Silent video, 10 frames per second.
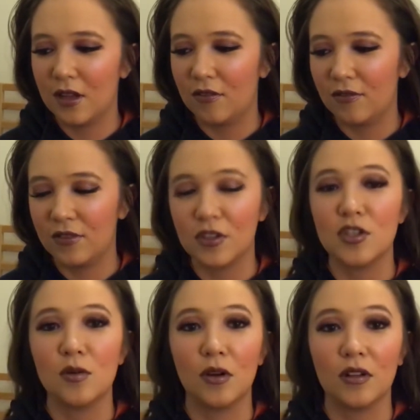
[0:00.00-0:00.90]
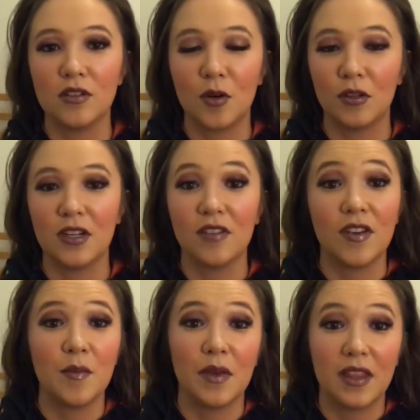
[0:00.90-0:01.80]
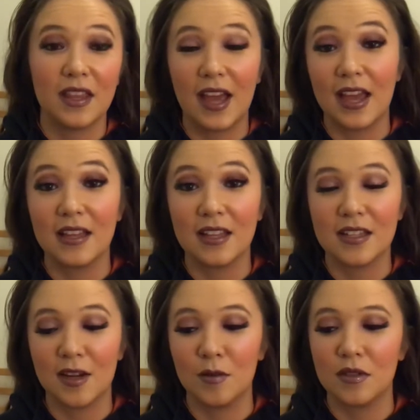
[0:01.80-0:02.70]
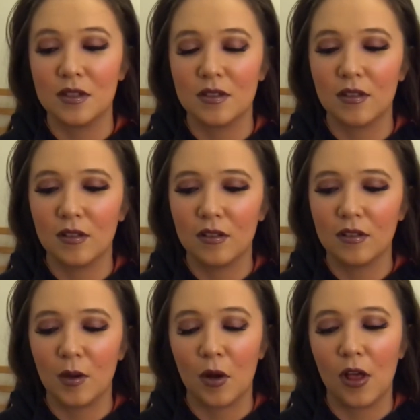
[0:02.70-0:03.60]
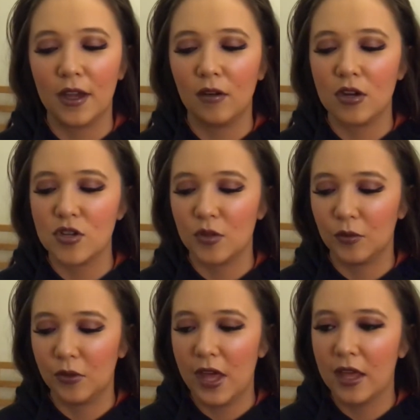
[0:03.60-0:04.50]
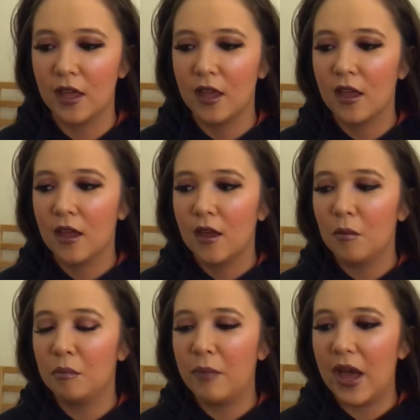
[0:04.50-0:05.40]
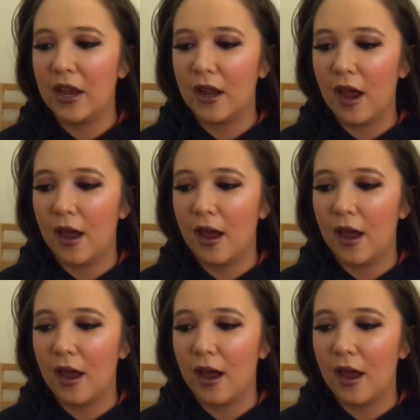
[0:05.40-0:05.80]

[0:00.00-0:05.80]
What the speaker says: if the two are totally different, but the guy had said they were calling it Russian roulette. But